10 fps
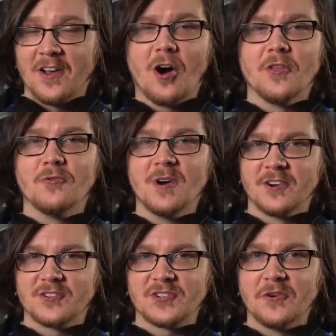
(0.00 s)
all the
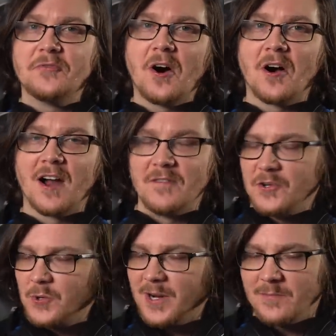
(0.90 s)
winners so far. I've
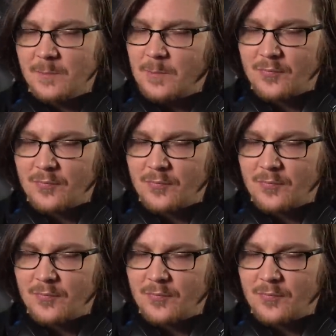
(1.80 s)
enjoyed